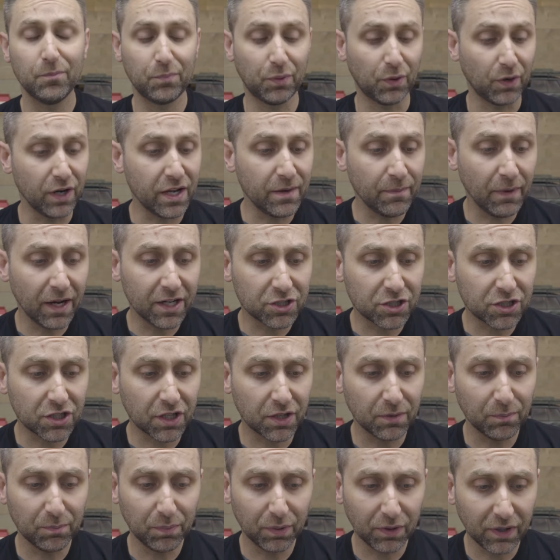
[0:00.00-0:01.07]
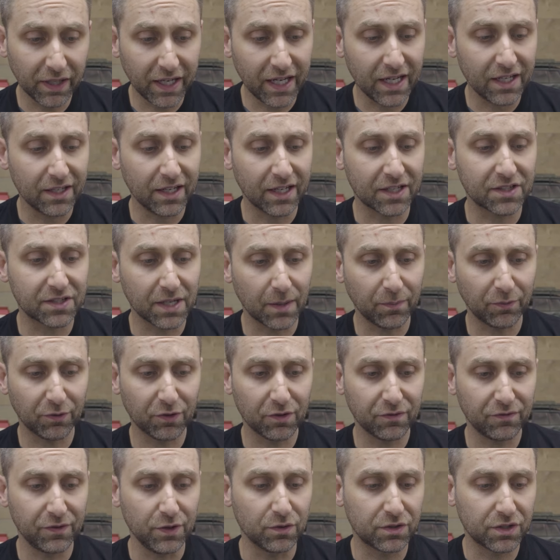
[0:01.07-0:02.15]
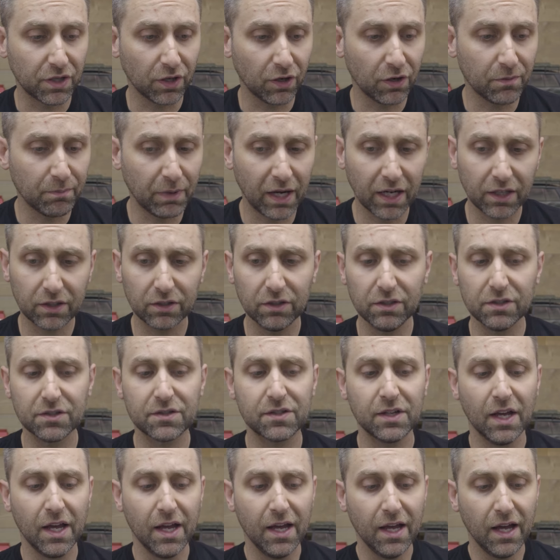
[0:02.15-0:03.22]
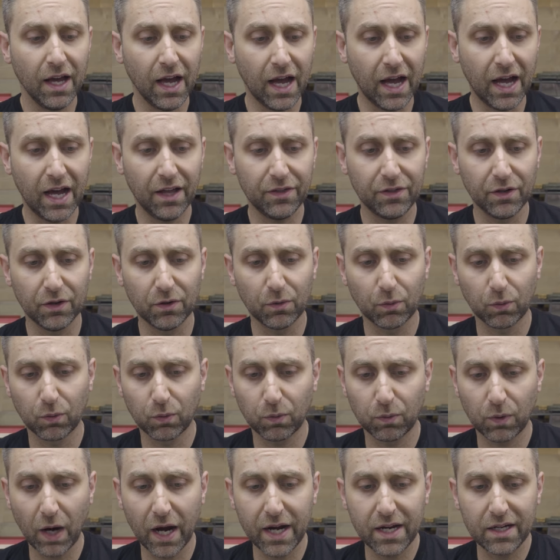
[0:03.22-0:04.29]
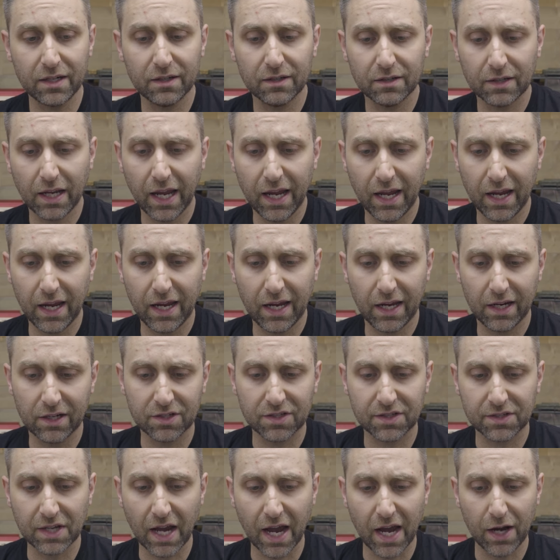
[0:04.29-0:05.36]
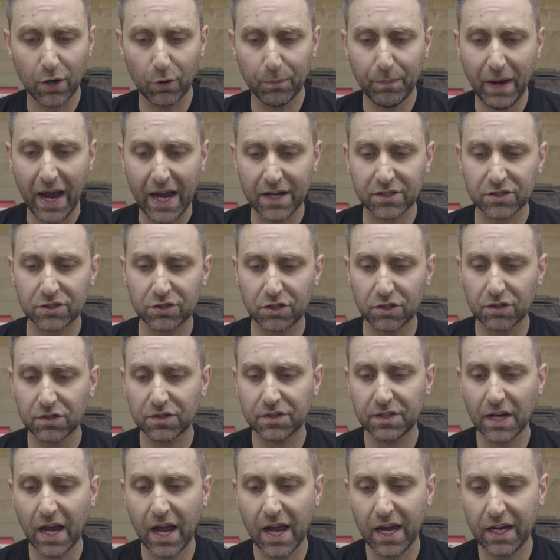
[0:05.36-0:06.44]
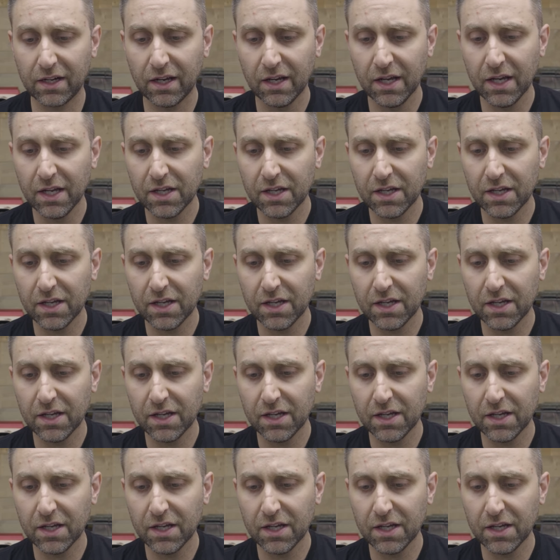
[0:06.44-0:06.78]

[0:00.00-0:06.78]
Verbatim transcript: pretty much complete, except for a few turnbuckles. Uh, the right-hand side or passenger side